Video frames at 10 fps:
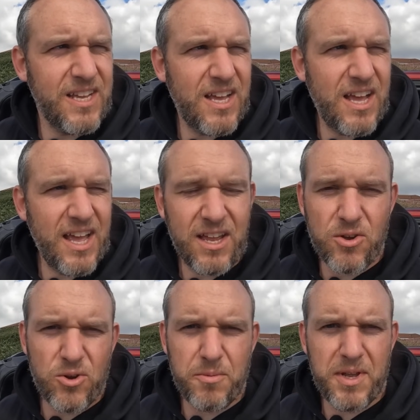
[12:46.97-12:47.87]
Uh, it
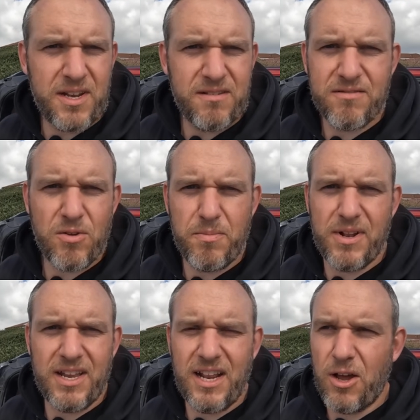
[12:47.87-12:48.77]
could have been
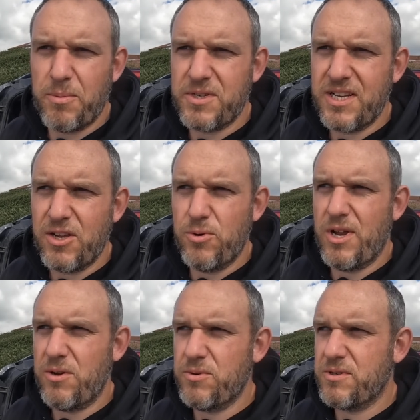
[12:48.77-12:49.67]
completely opposite, who
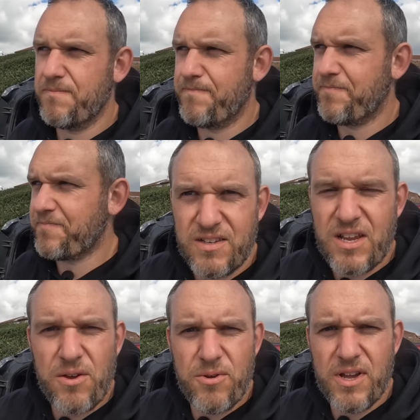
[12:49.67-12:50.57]
knows.
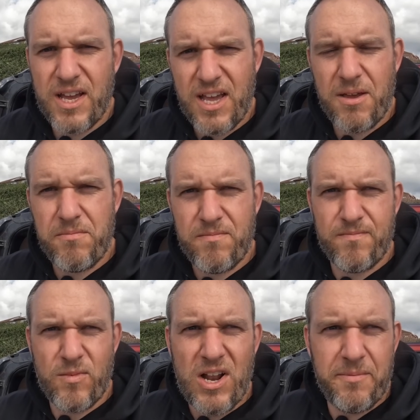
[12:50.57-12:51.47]
So, um,
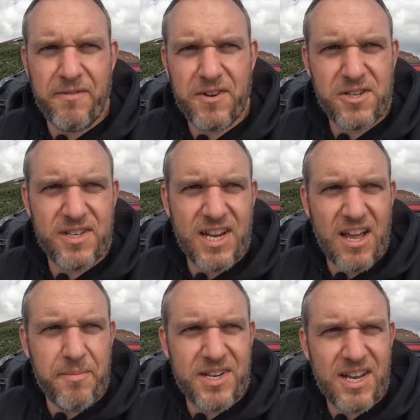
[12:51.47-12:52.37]
while I've been fishing today,
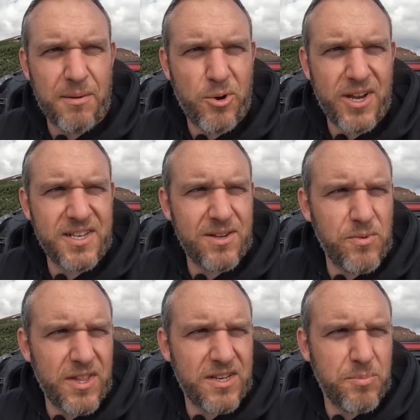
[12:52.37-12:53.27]
I've been deliberating
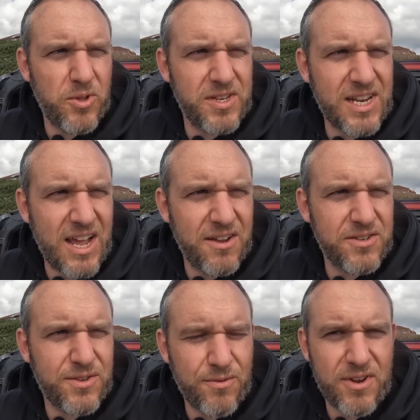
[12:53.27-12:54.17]
whether to put this out
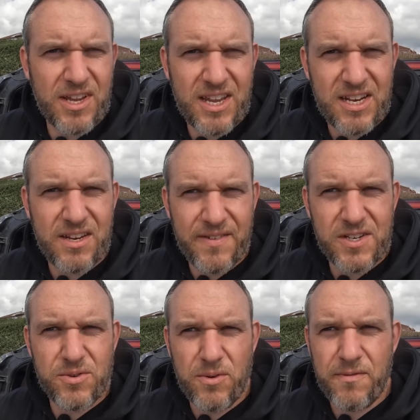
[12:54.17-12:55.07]
as three
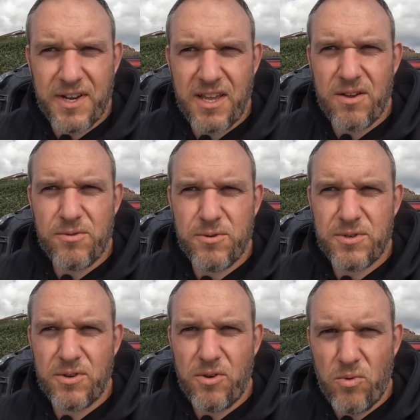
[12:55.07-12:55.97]
individual
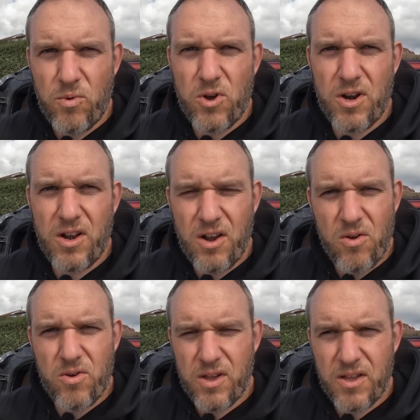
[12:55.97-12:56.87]
videos or one
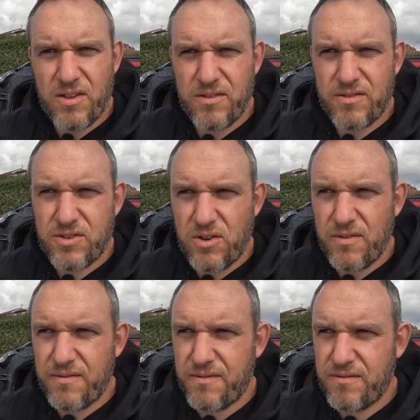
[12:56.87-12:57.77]
longer sort
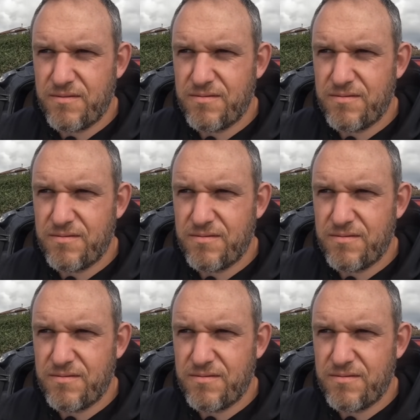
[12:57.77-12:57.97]
of